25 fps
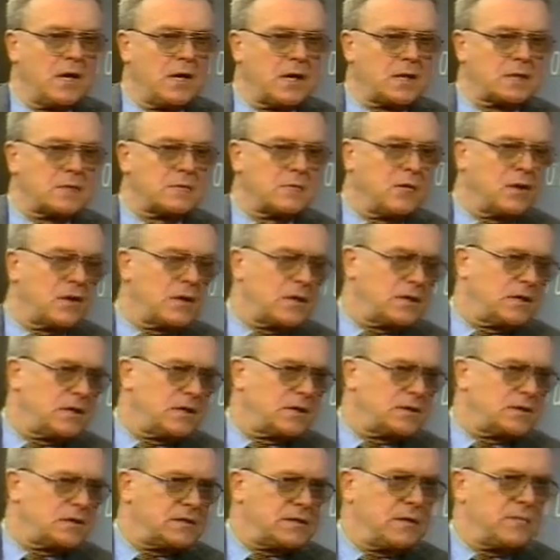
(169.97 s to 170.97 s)
As we got
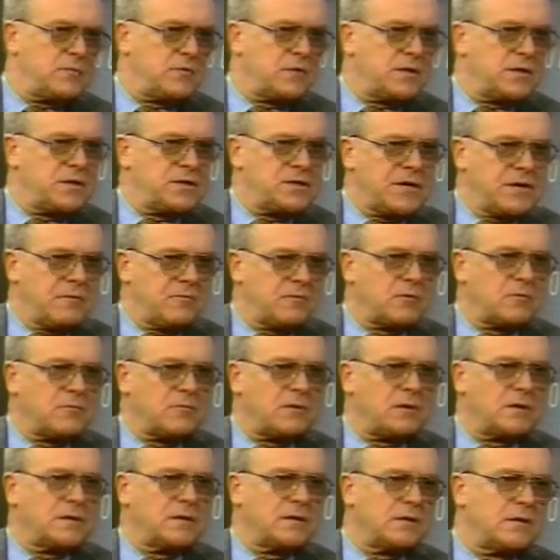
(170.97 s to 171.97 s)
into deeper and deeper
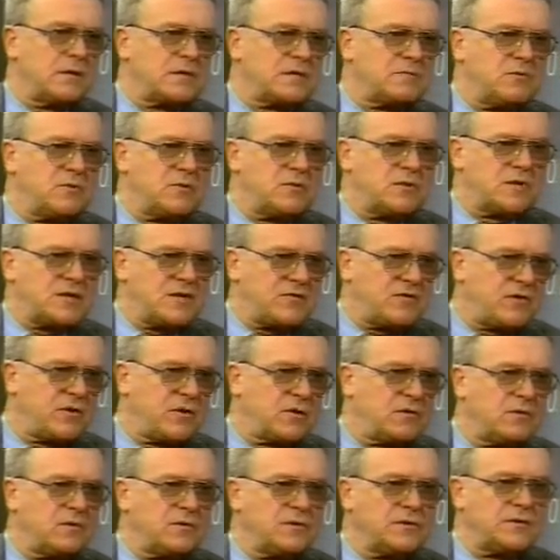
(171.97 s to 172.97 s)
water, it's more
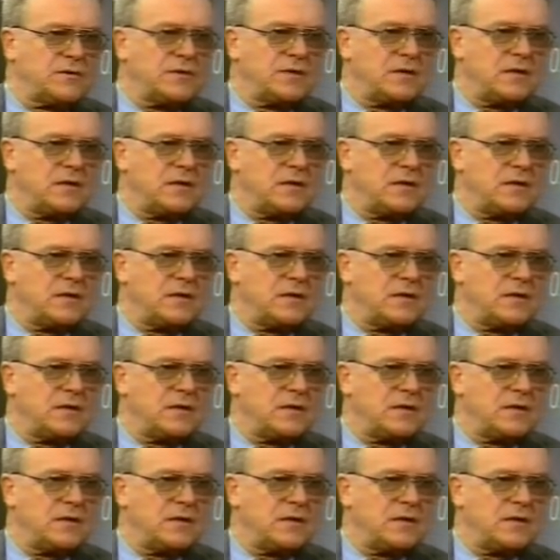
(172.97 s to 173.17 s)
difficult.